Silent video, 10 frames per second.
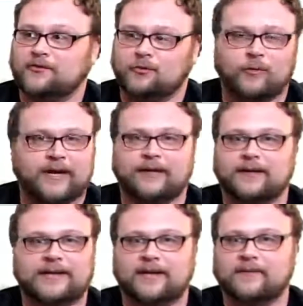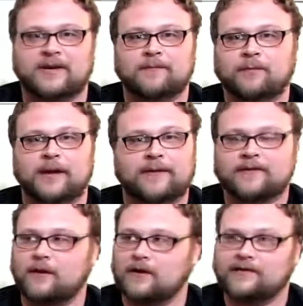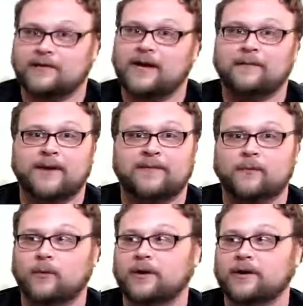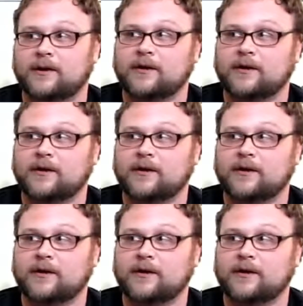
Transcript: strictly limited play. This costs a lot of mana for what it